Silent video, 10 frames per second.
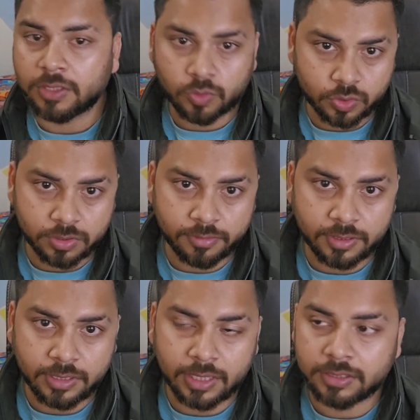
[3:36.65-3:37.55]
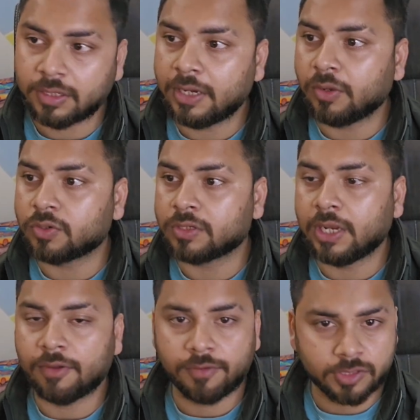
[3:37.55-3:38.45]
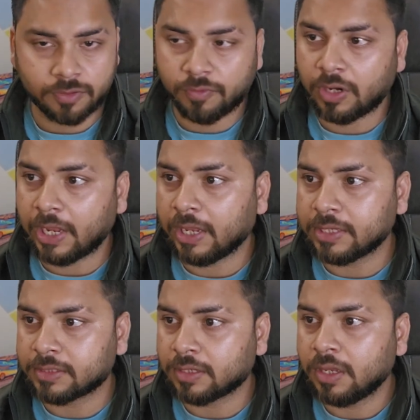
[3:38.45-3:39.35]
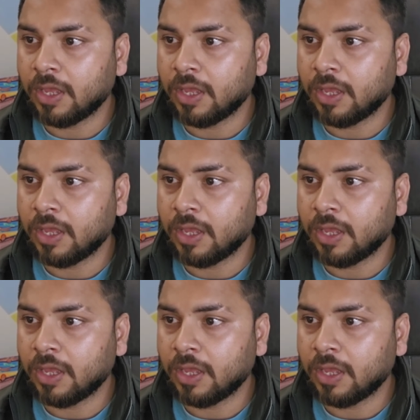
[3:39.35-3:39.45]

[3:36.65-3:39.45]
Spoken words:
question. That is a really question. Like, first of all, I ask,